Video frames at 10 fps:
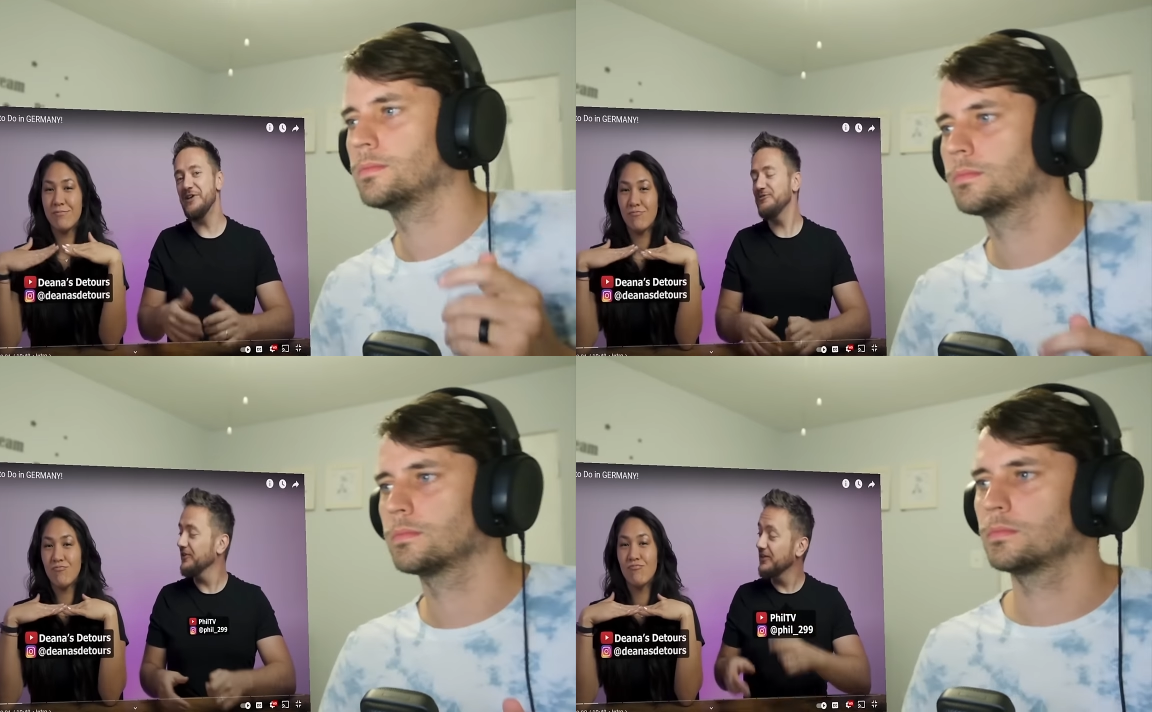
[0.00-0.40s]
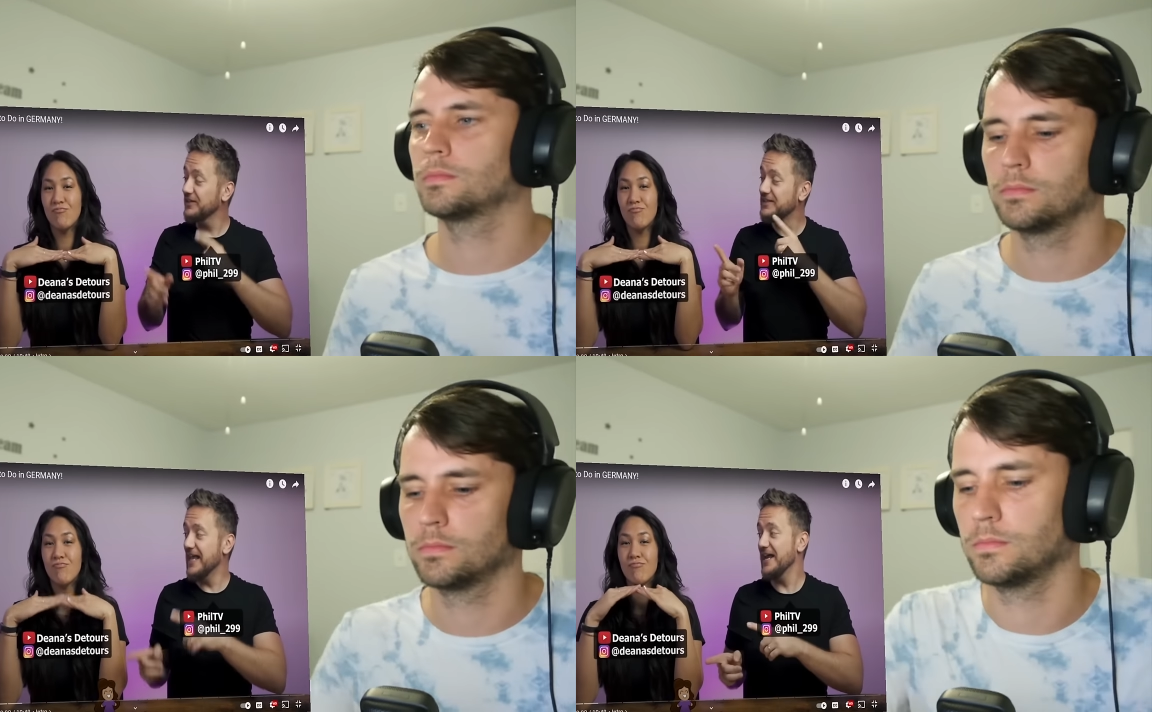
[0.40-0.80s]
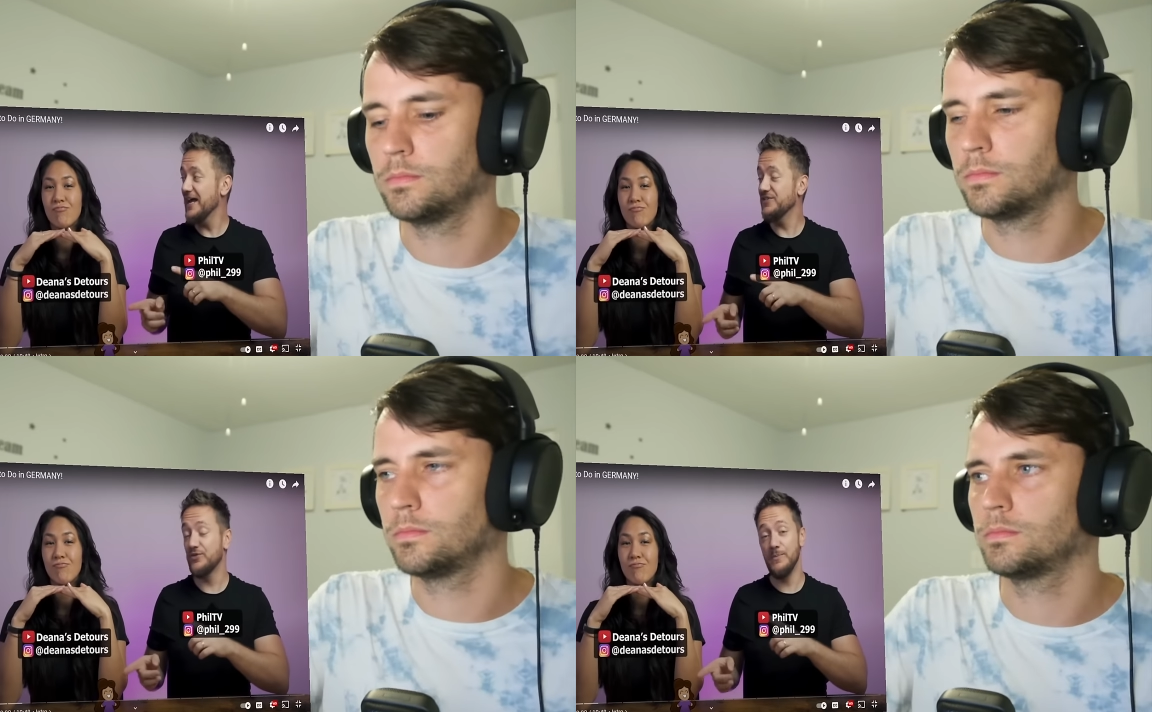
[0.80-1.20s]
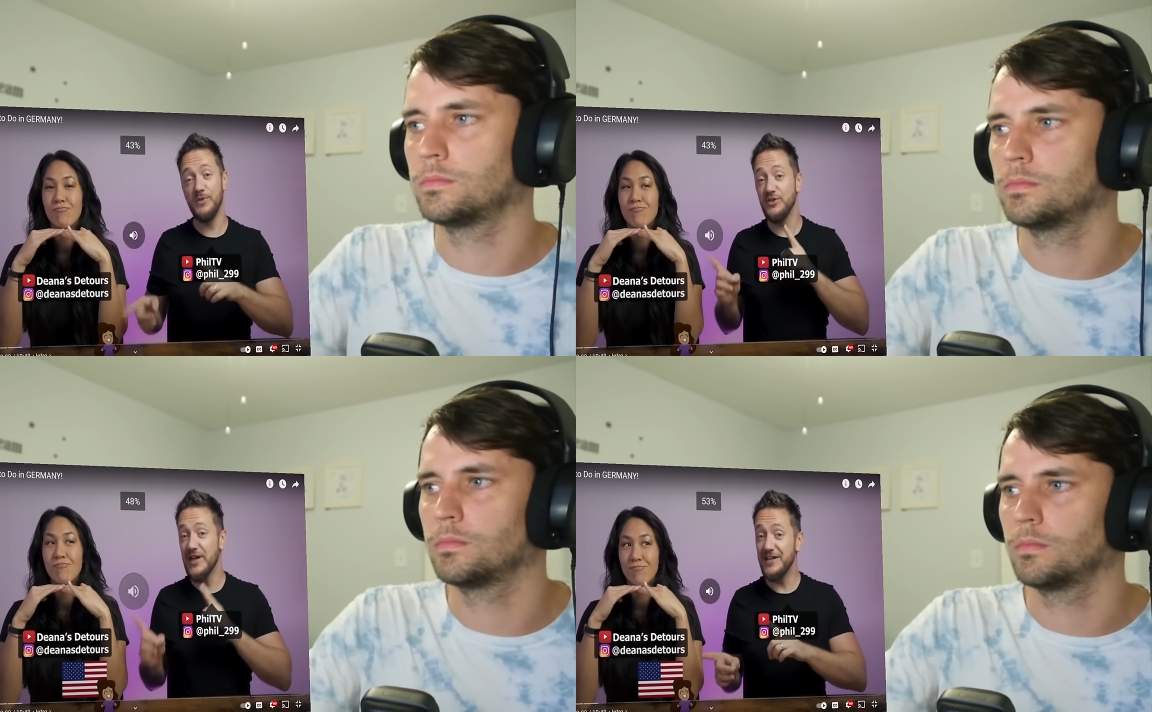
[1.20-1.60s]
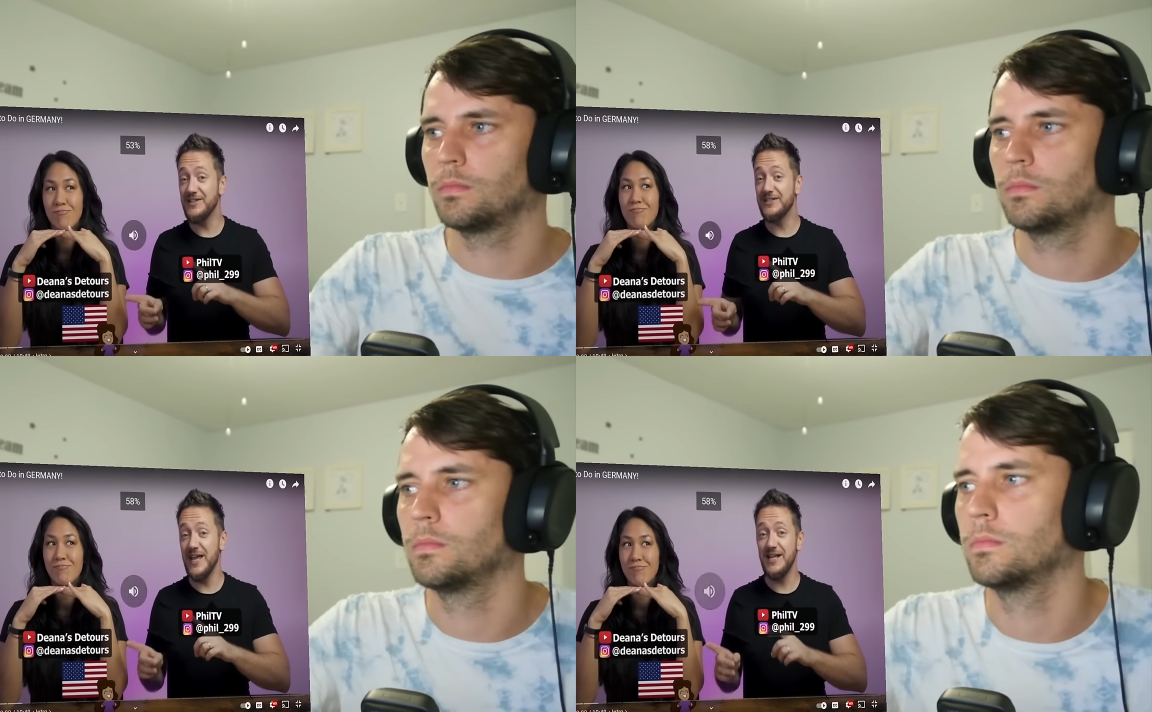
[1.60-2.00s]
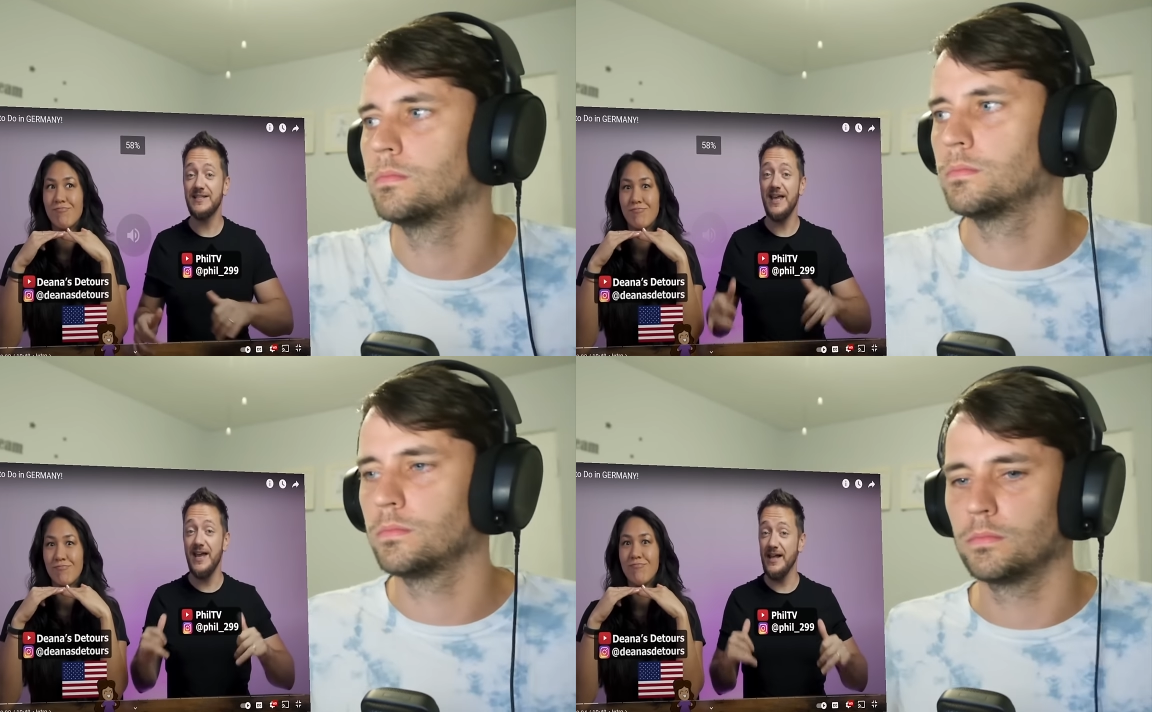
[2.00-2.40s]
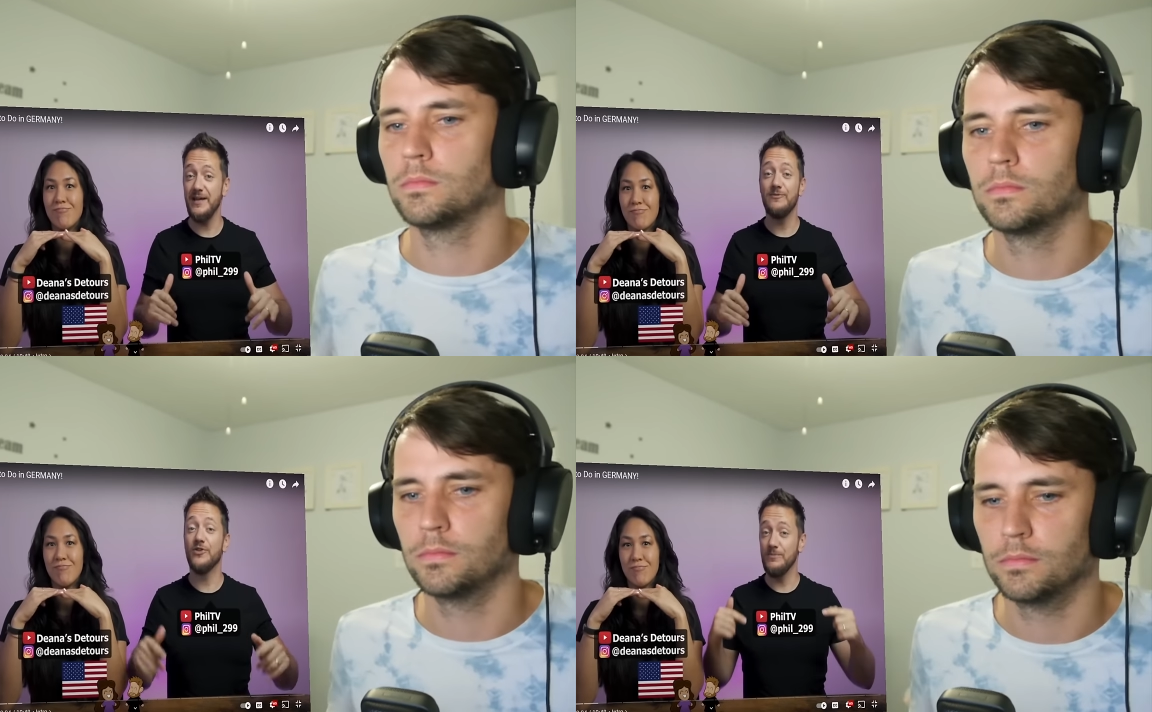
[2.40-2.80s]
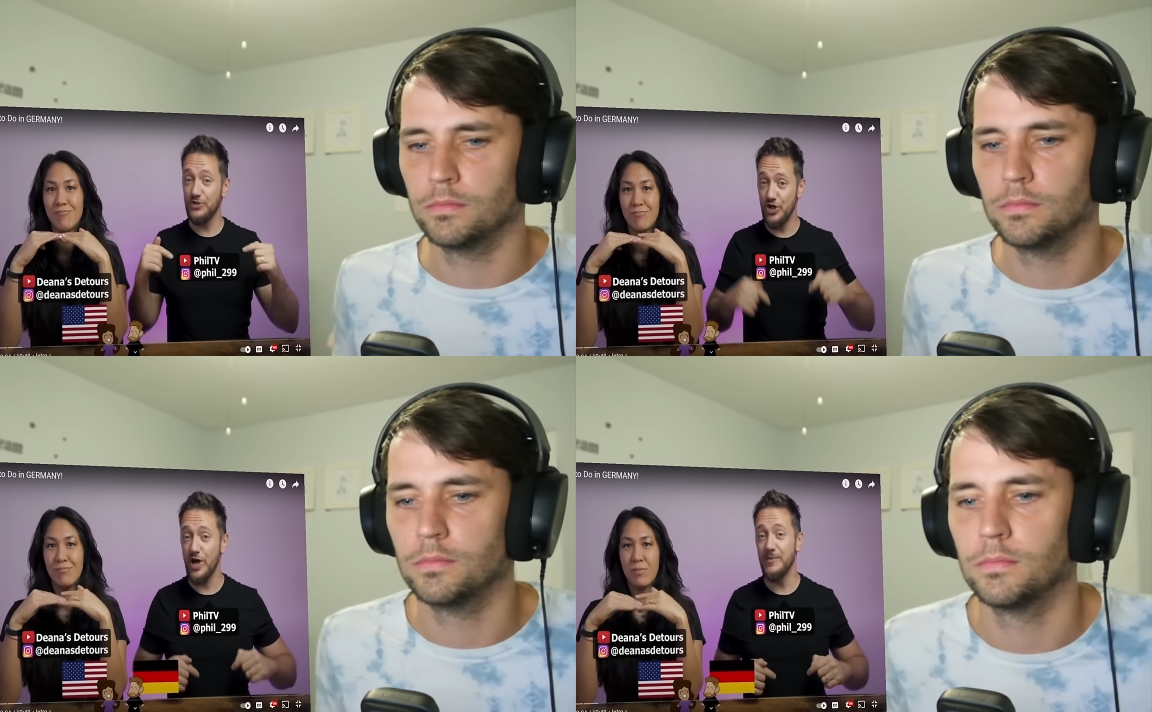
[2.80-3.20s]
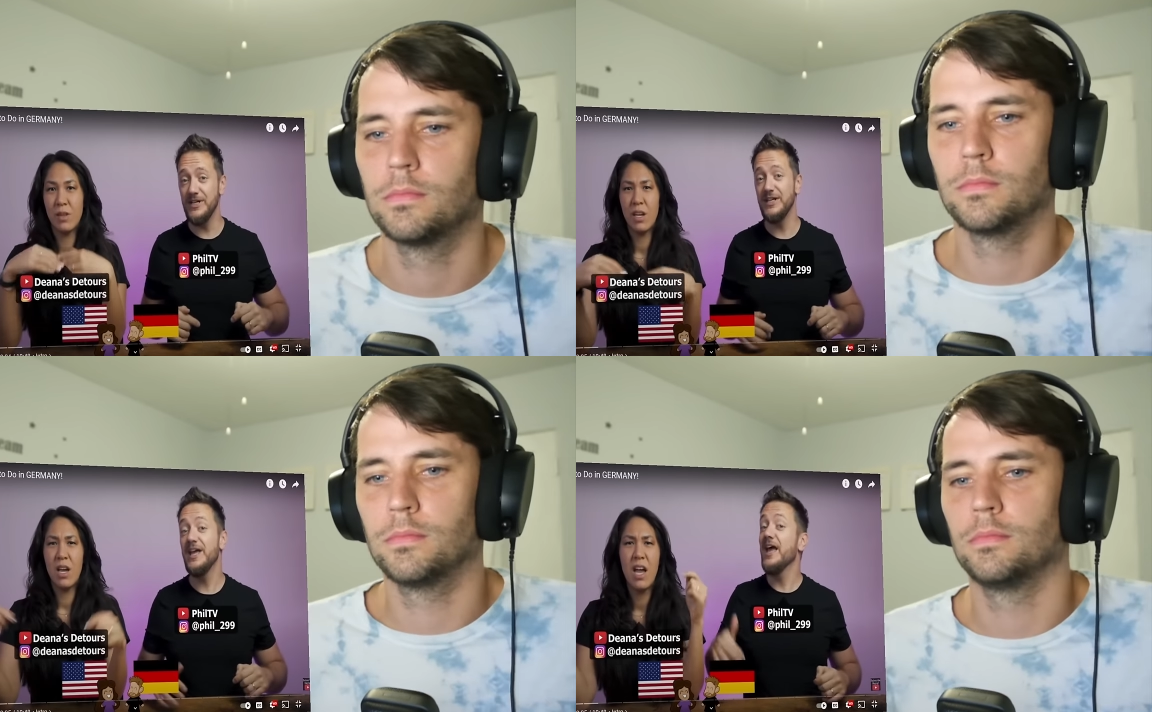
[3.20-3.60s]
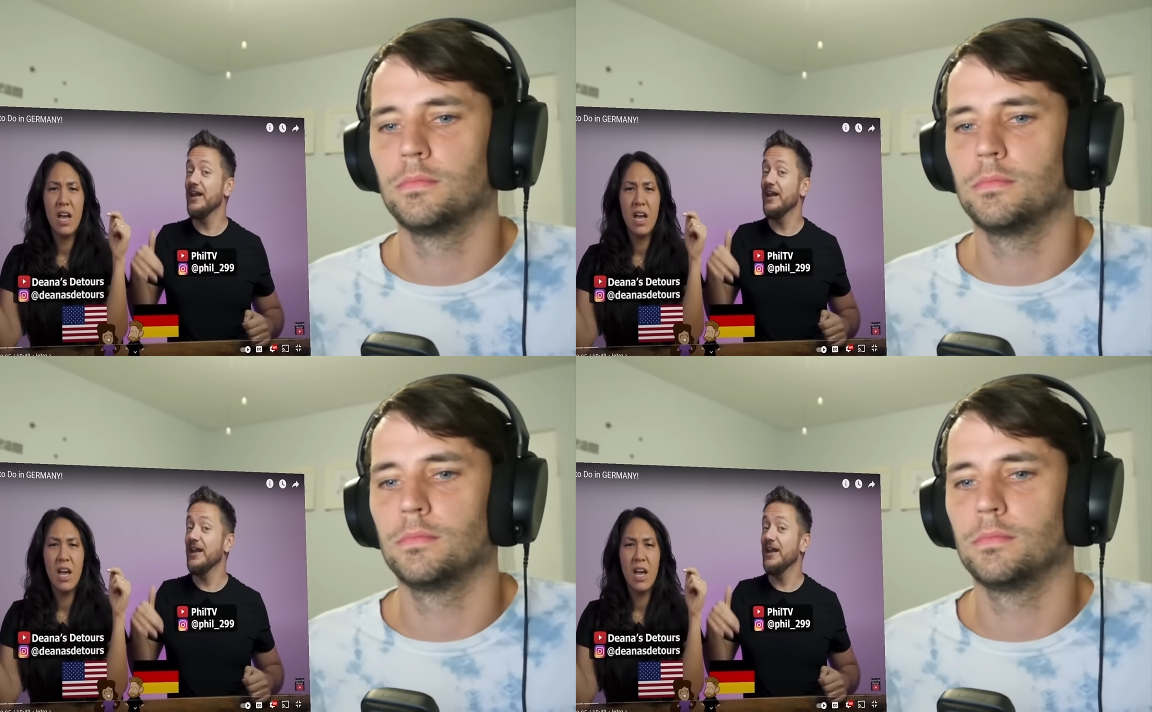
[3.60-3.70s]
Speaker 1: and Phil. Deanna is from the United States and I am from Germany.